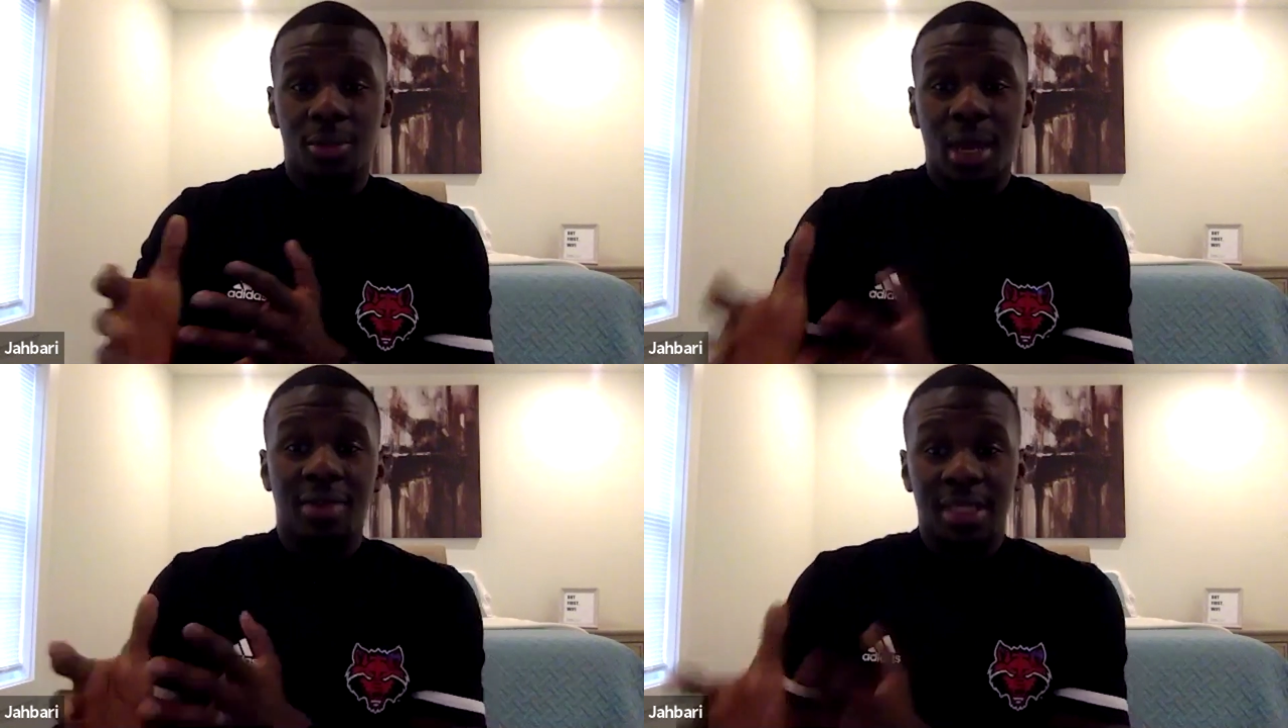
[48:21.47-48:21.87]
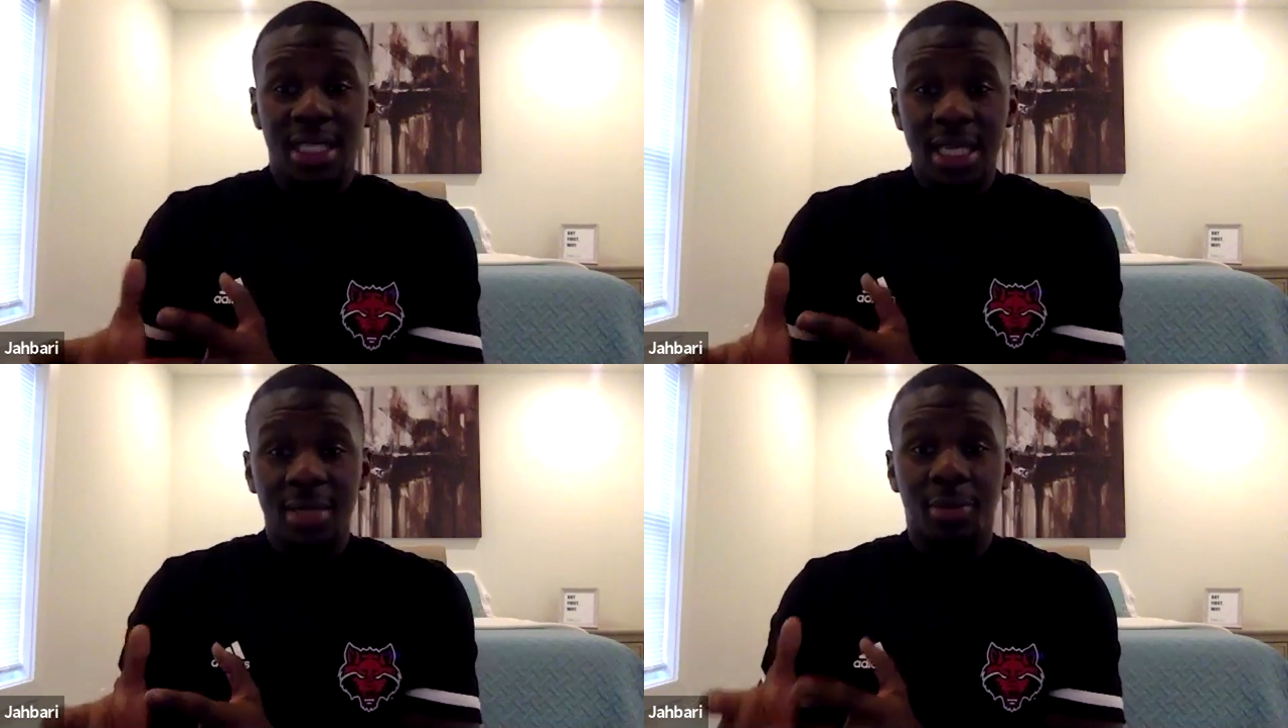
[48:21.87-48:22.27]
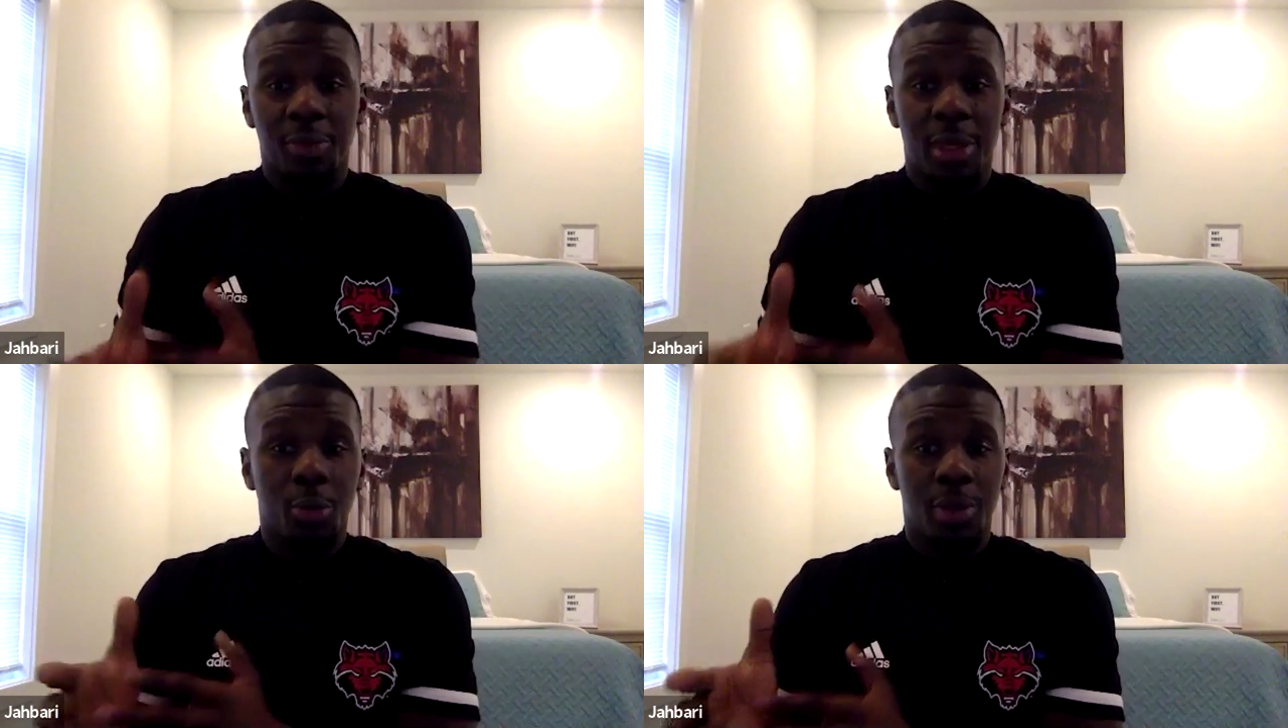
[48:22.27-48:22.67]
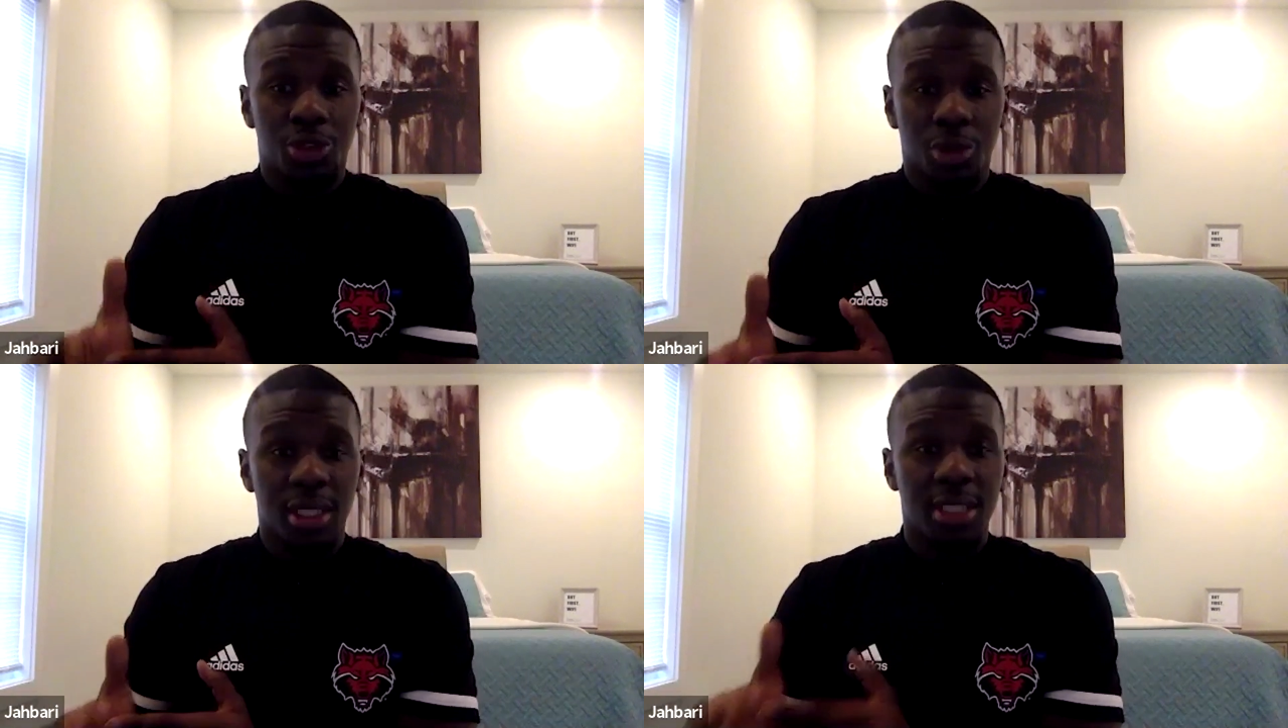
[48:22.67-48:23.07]
have a team of people we
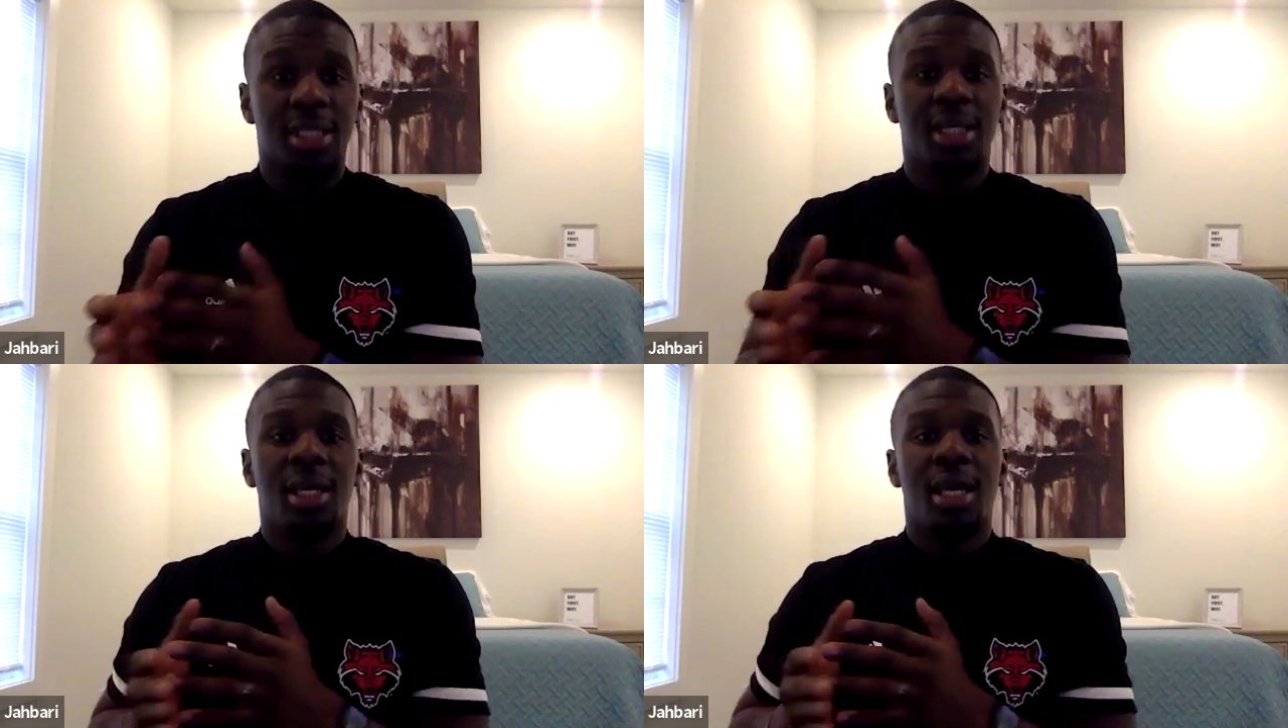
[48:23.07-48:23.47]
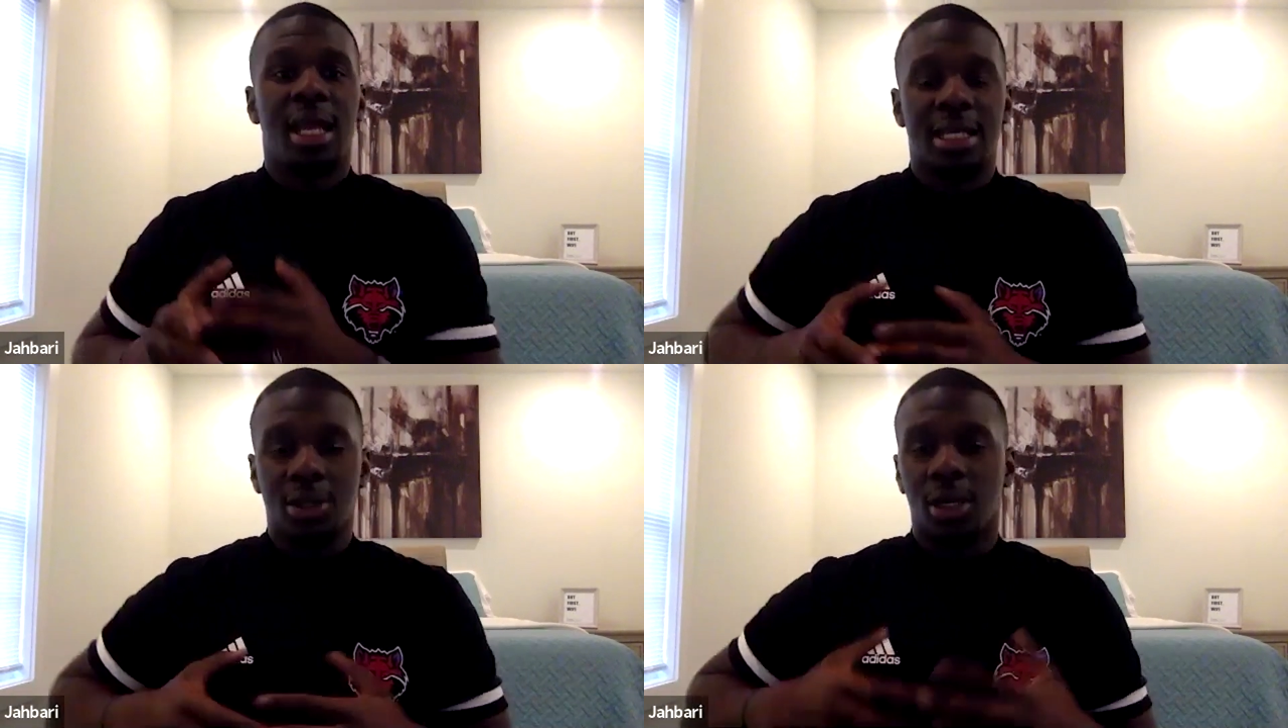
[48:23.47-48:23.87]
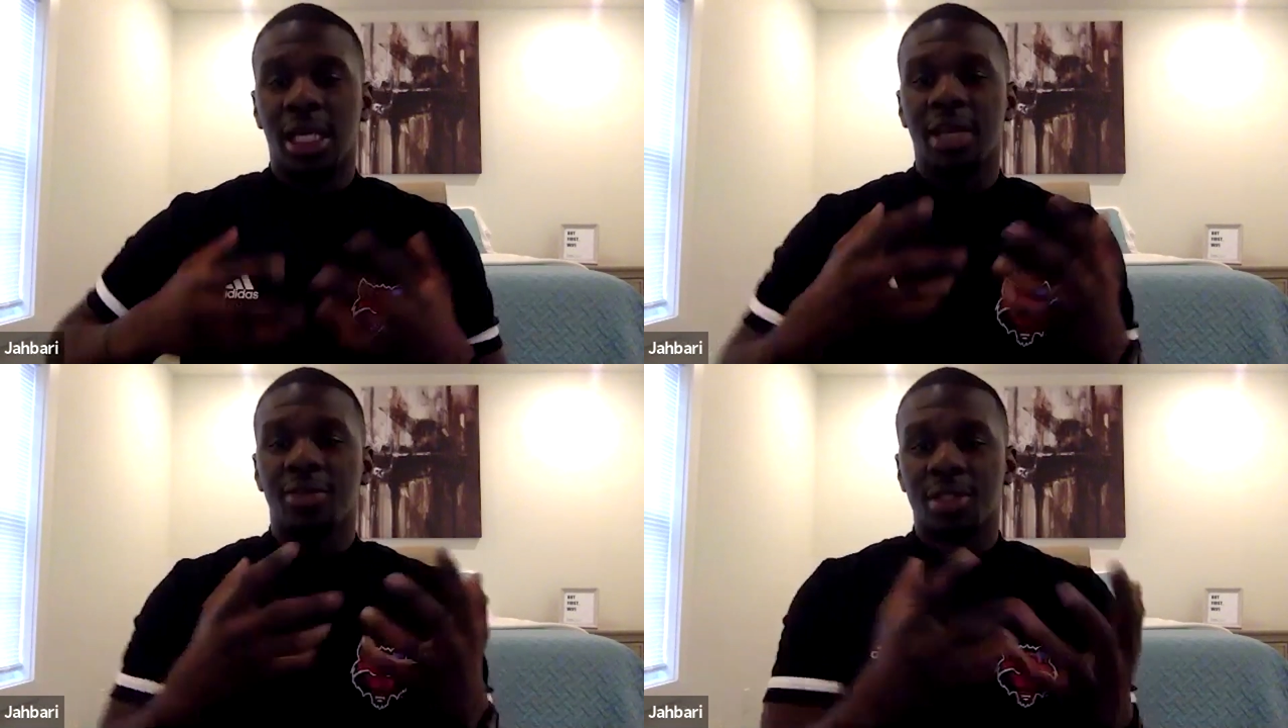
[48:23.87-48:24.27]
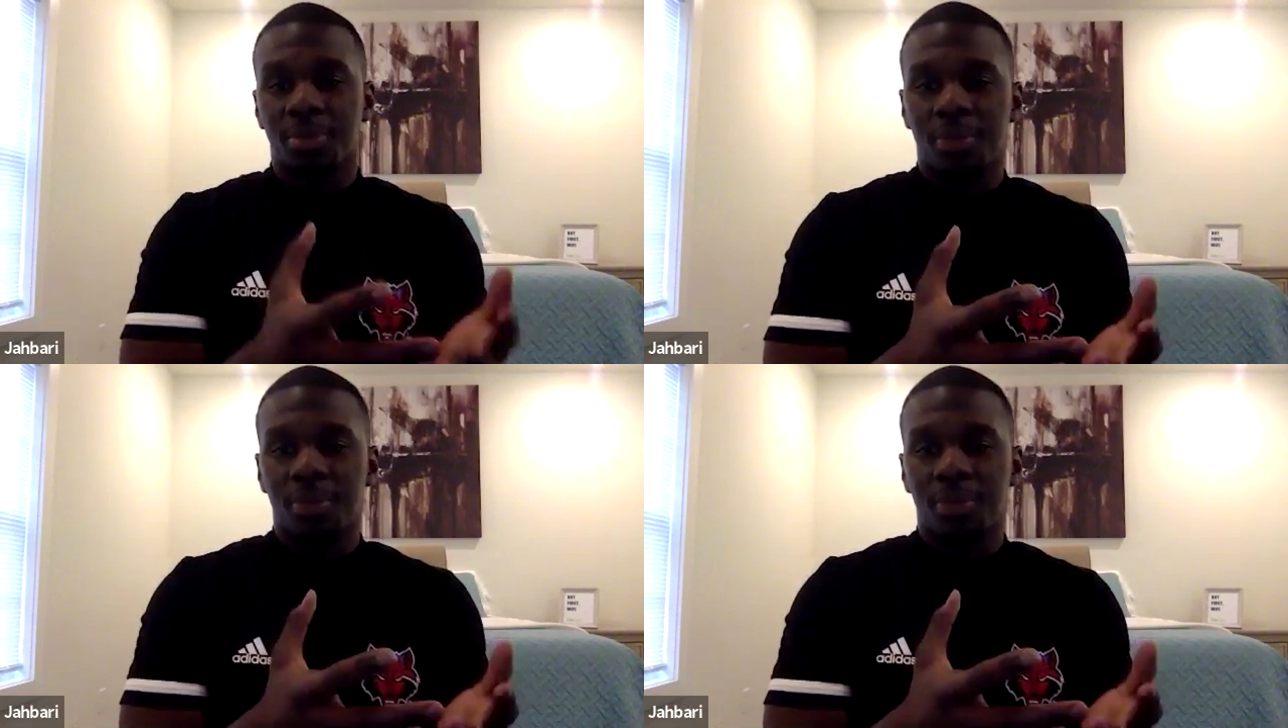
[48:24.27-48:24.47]
trust, and that's going to give us